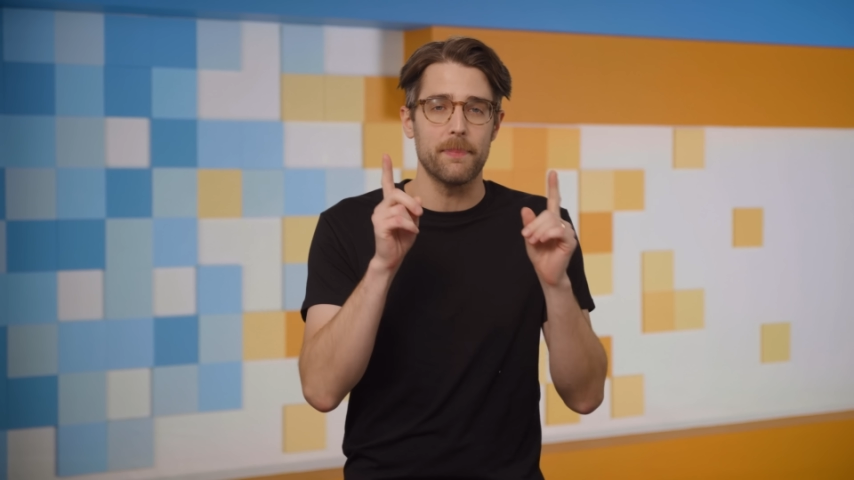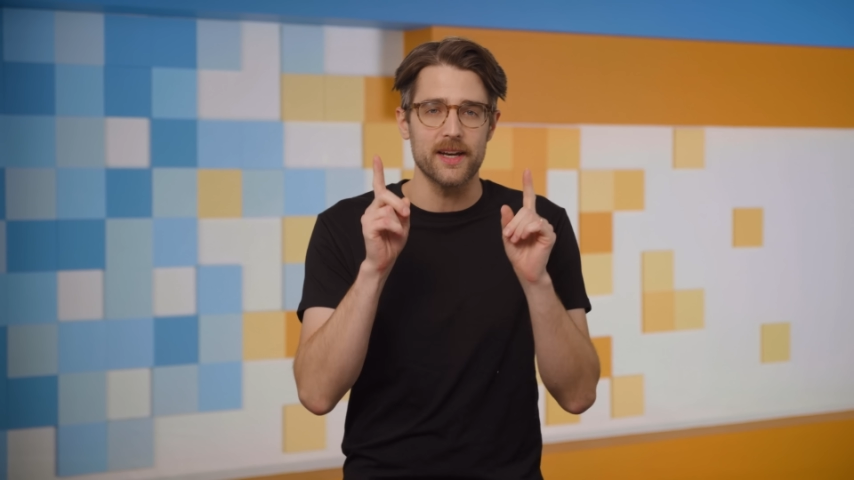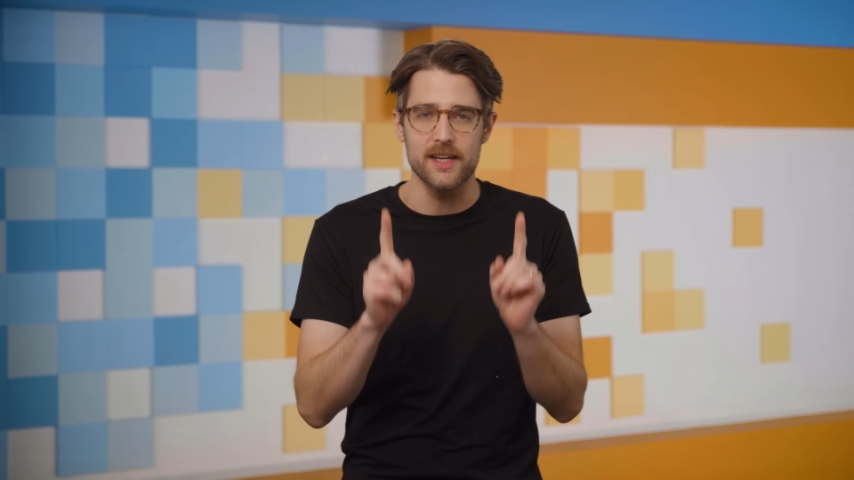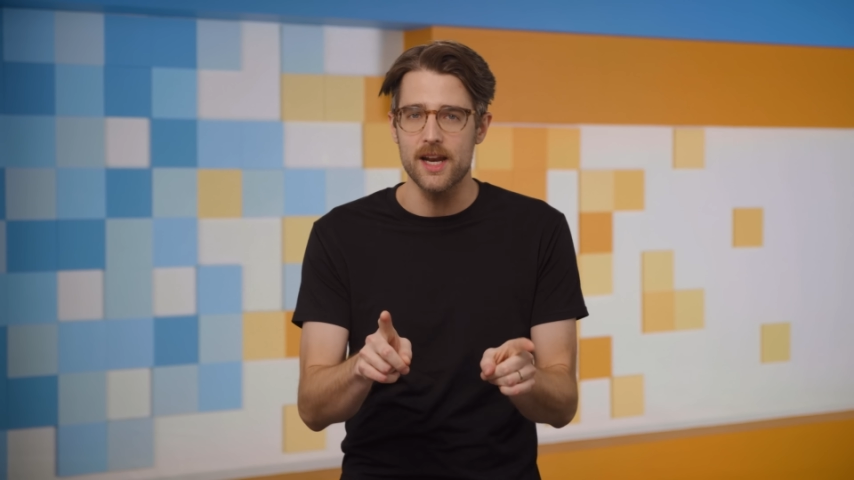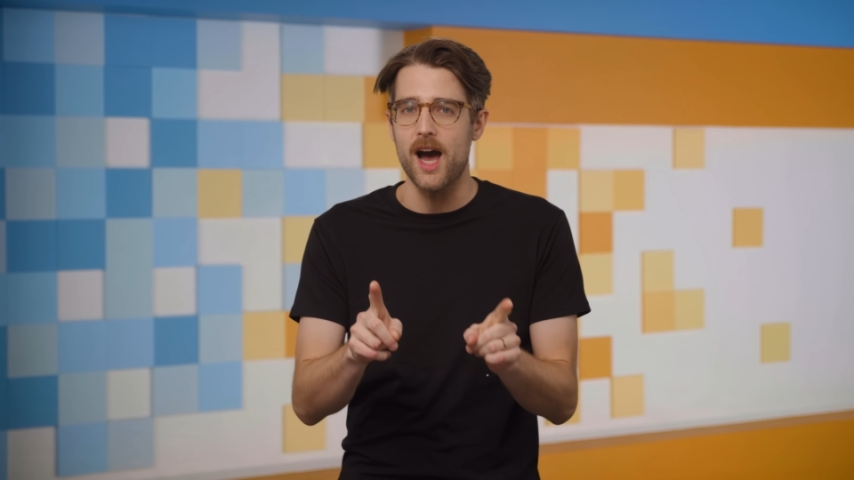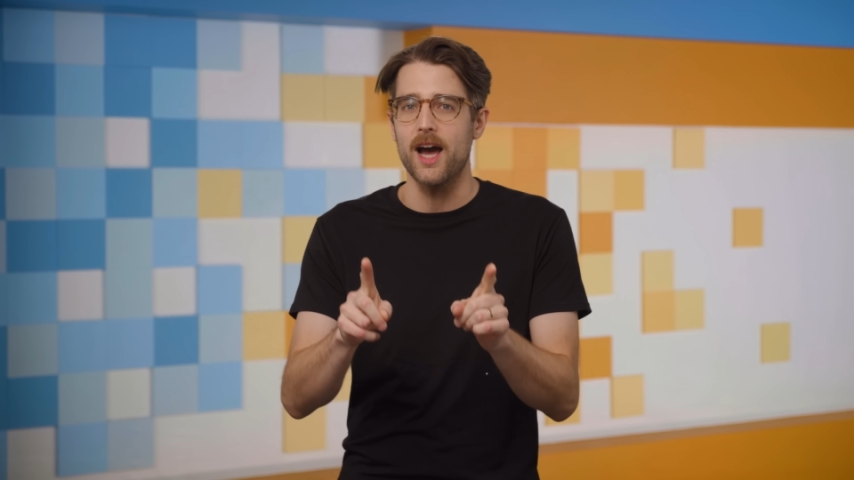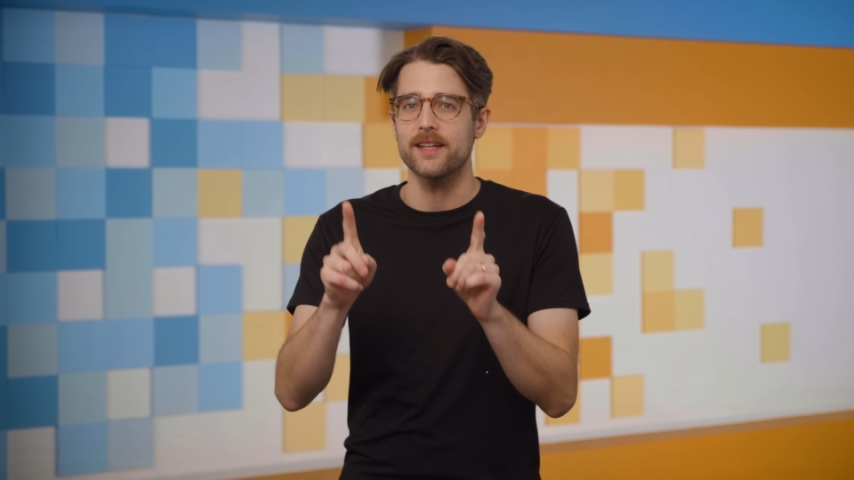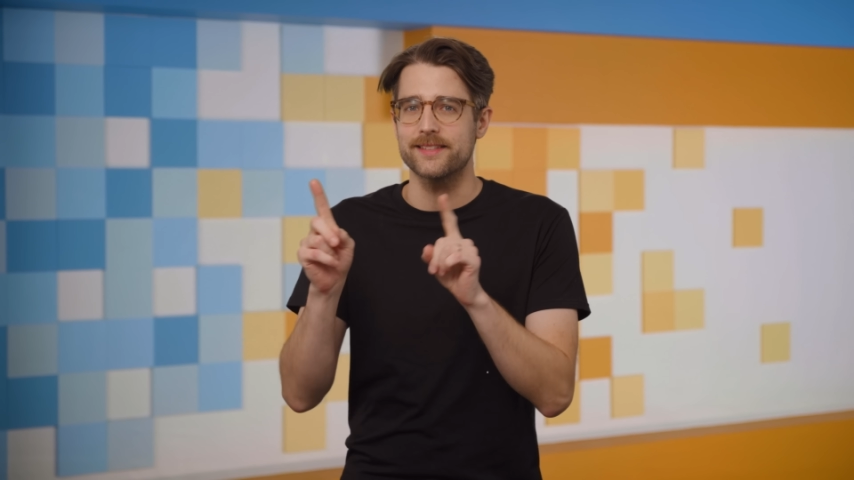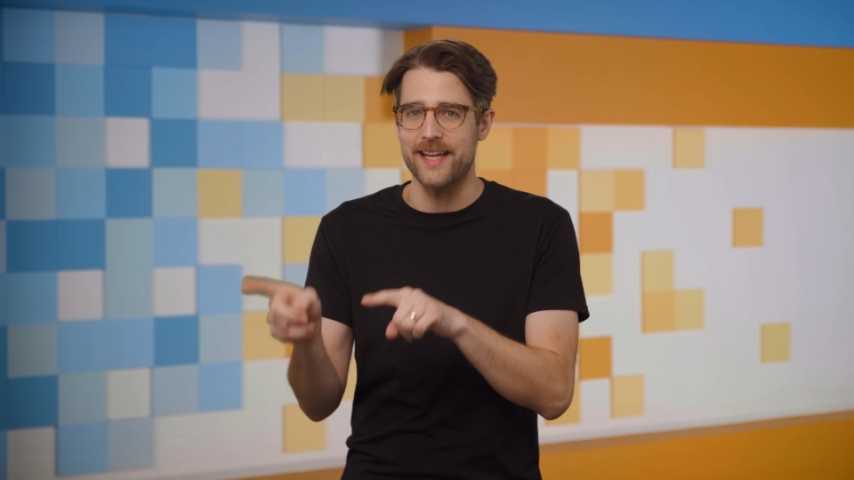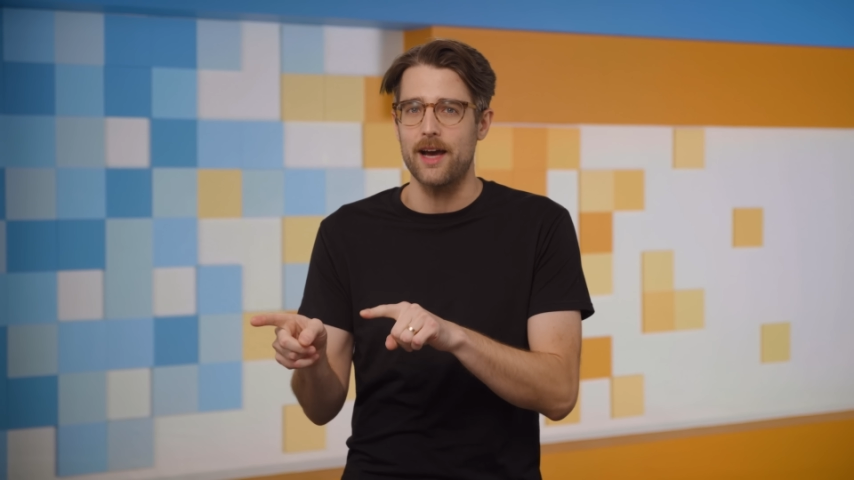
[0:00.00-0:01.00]
but
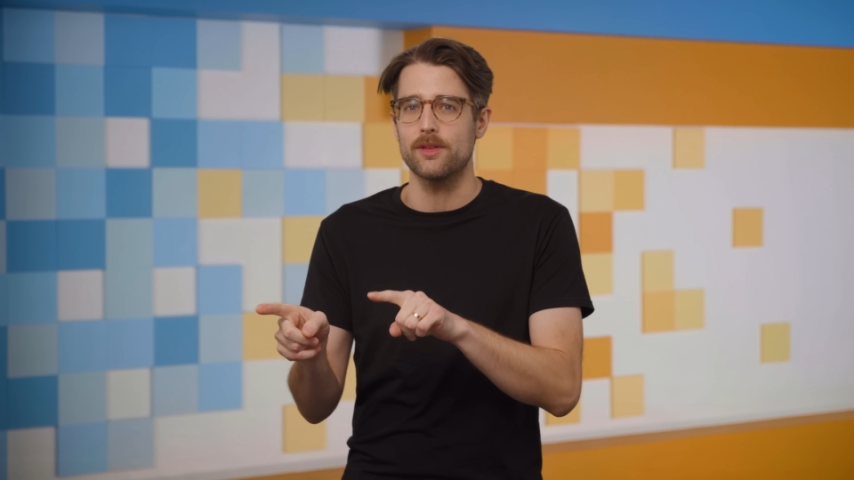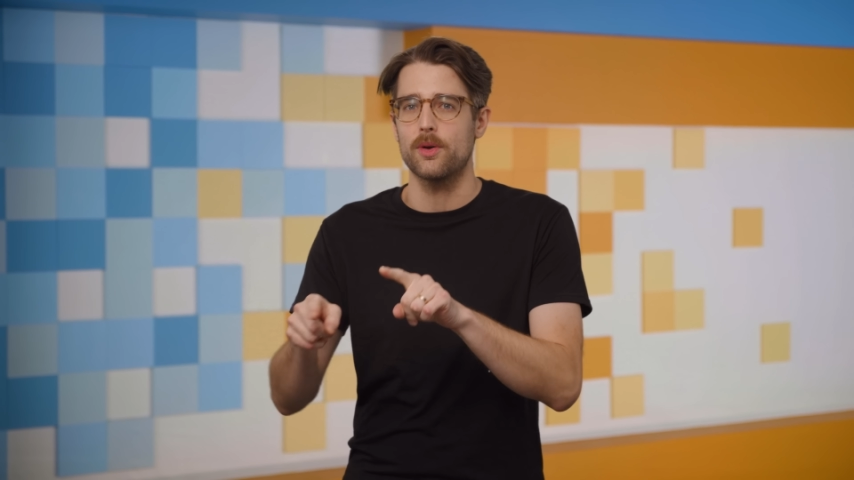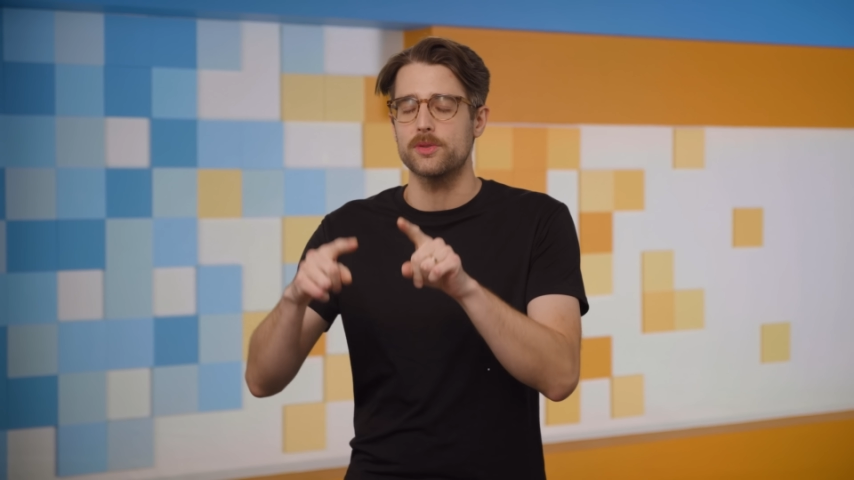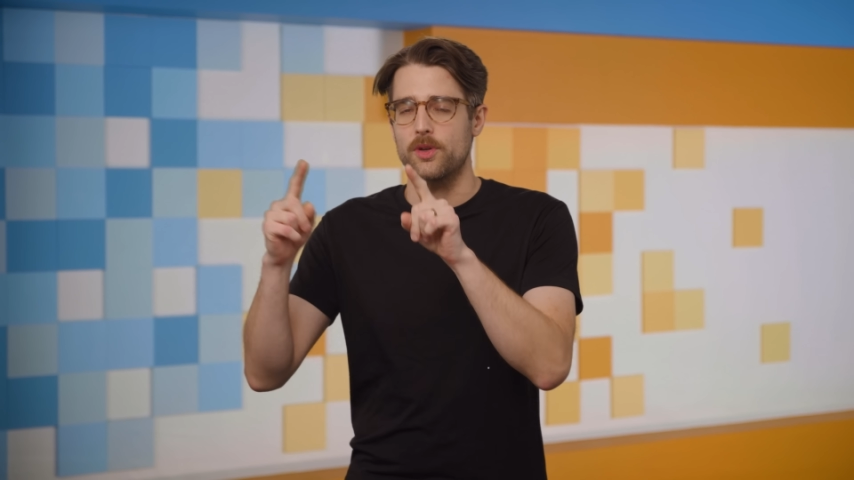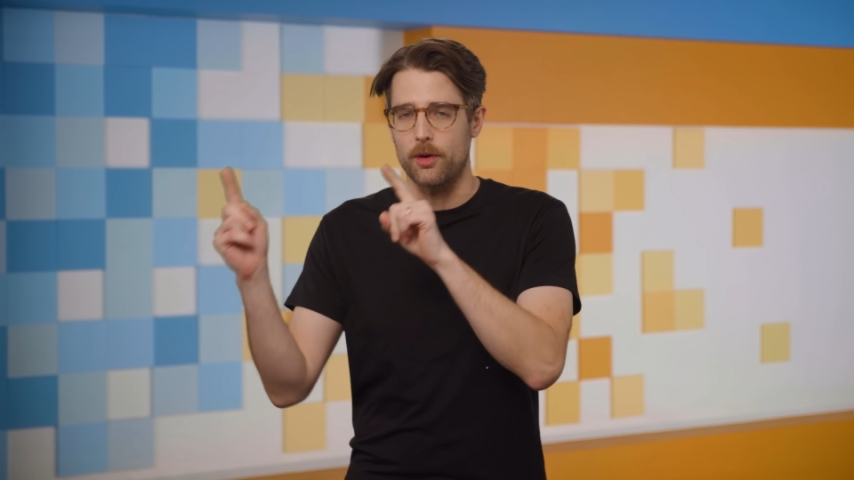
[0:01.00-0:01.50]
not downloads